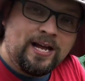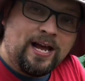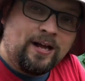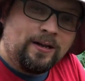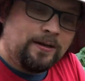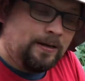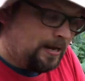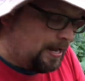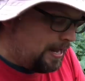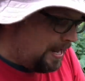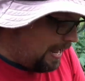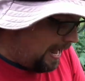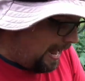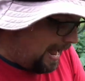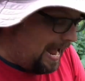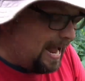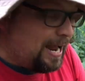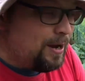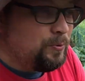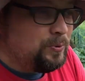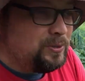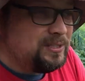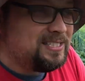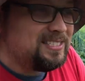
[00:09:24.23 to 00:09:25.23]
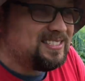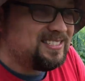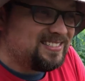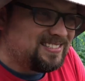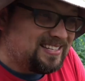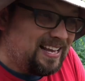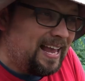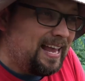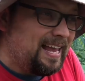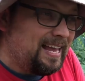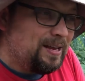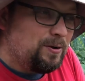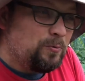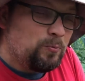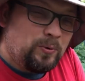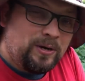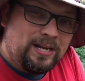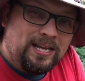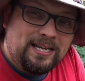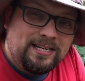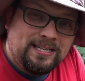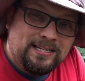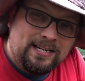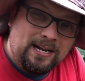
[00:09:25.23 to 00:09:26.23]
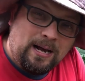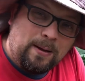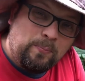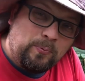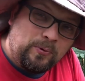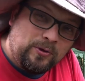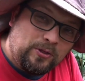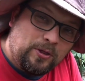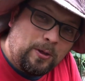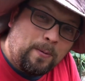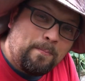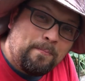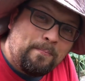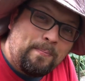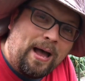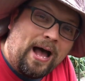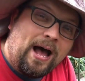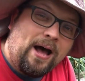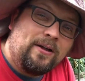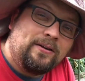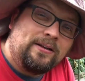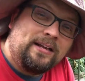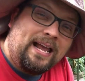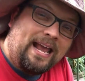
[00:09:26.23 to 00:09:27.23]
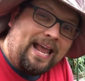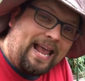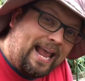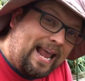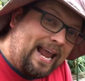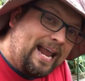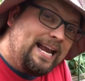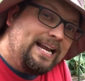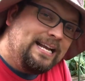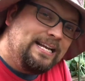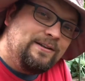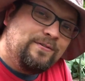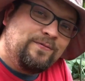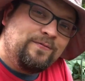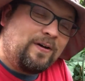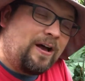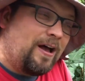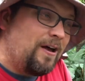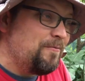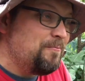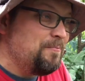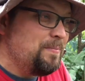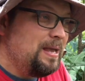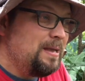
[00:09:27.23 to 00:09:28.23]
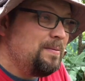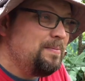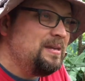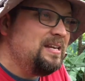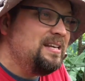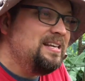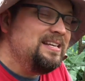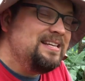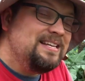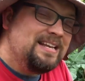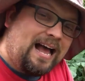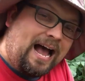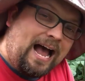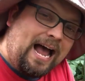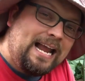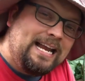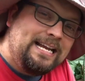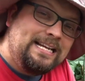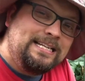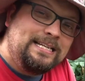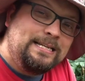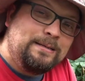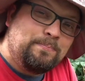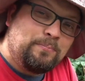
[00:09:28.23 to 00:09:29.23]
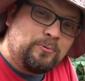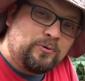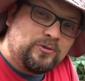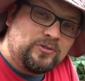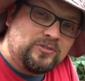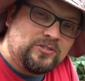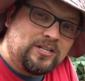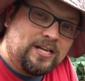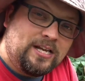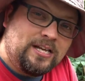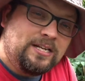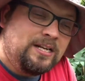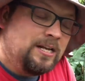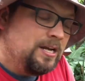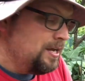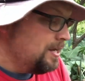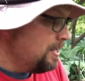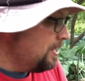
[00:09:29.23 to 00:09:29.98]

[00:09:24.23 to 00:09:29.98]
out. I would say we ended up with about 85, maybe 90%